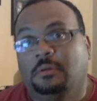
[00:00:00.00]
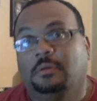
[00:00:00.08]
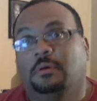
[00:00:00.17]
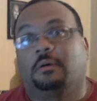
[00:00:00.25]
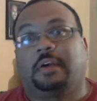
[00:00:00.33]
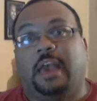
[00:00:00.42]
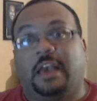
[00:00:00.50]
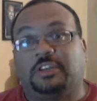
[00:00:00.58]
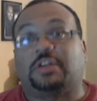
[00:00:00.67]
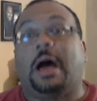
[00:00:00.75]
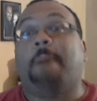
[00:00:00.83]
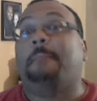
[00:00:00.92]
Okay,
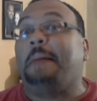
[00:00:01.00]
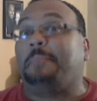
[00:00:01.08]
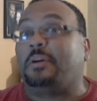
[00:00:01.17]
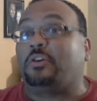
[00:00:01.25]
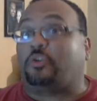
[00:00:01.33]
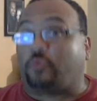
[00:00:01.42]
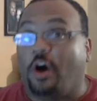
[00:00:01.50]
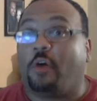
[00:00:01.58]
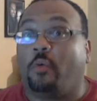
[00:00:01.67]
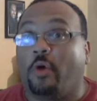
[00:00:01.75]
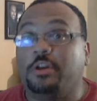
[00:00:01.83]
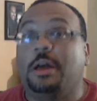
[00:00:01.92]
stop might be a strong
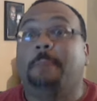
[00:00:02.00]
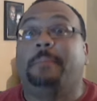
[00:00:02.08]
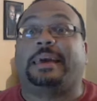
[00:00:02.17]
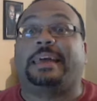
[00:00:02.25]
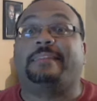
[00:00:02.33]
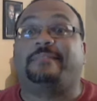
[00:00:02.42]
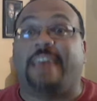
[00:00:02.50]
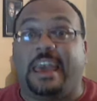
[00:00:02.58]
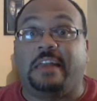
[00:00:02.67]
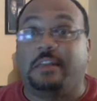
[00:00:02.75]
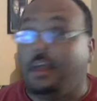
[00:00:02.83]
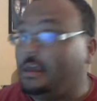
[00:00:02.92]
word, but
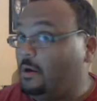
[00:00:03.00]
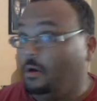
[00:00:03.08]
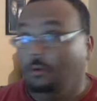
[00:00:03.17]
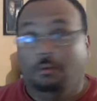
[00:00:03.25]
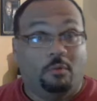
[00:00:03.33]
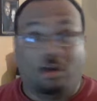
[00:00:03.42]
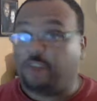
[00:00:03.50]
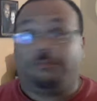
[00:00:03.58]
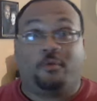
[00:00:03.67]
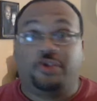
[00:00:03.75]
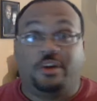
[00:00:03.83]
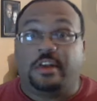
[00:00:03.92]
contain, West
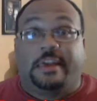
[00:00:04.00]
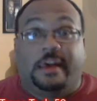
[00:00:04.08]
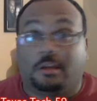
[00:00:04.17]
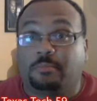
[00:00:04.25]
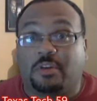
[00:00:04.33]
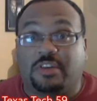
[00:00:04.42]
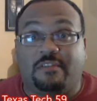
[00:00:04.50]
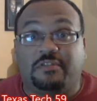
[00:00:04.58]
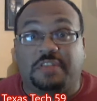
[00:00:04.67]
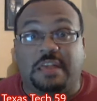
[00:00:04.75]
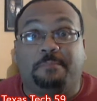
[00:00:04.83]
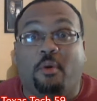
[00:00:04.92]
Virginia held them to
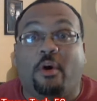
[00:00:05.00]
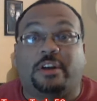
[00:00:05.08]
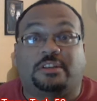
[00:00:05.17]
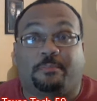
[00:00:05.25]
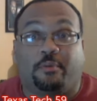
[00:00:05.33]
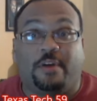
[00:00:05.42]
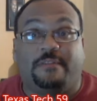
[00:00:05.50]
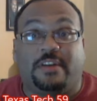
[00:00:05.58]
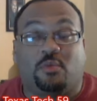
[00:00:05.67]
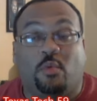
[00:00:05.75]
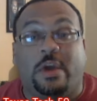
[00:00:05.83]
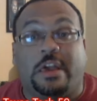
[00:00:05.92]
17 points the
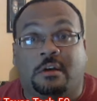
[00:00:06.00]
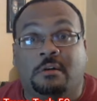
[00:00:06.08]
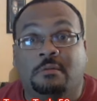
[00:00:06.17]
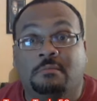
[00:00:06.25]
previous week